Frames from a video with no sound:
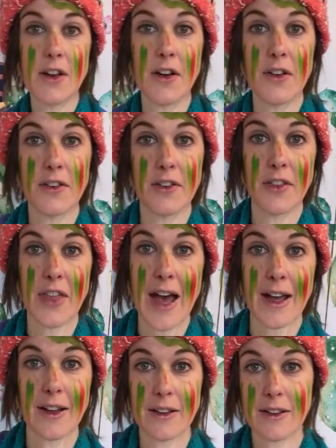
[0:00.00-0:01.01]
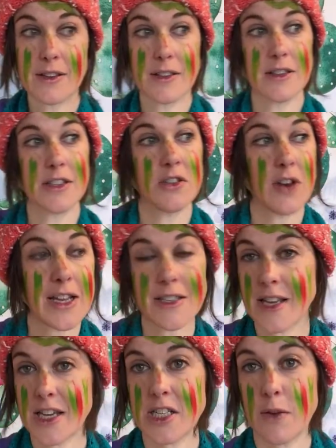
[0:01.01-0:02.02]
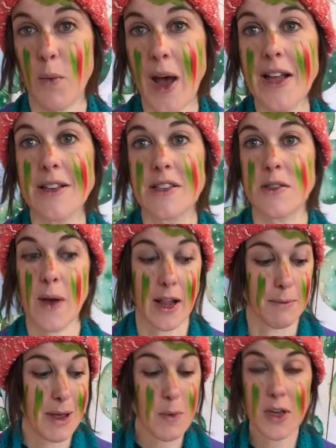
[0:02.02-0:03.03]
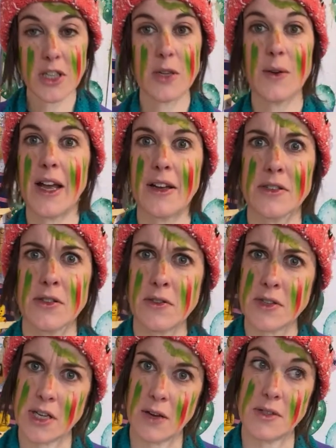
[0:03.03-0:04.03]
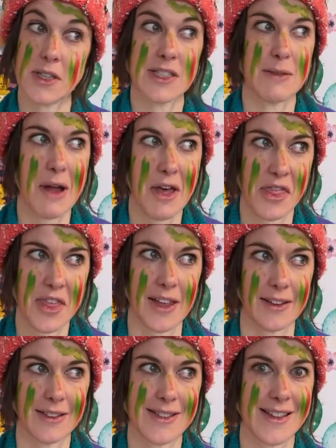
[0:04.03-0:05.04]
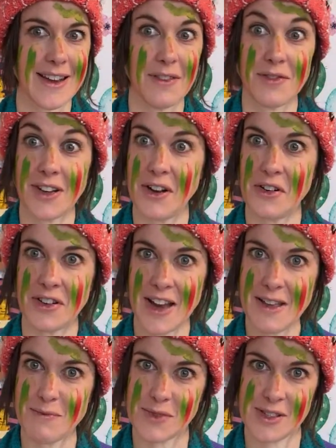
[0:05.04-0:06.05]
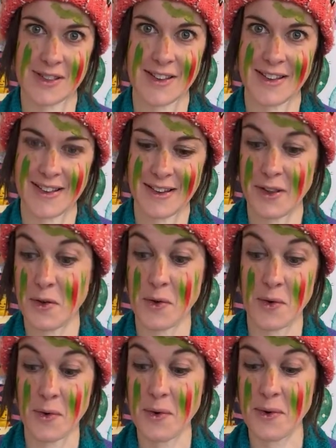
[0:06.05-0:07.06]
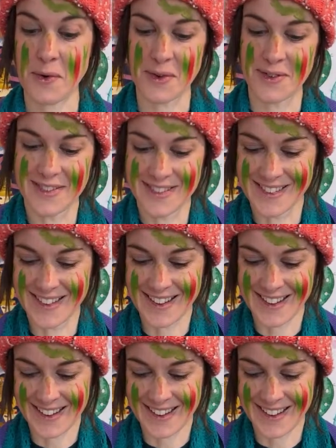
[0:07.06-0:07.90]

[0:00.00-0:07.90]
on that train station in Wales as well. Maybe we could do a Lego story show just about things that have really long names. Ooh. Hey,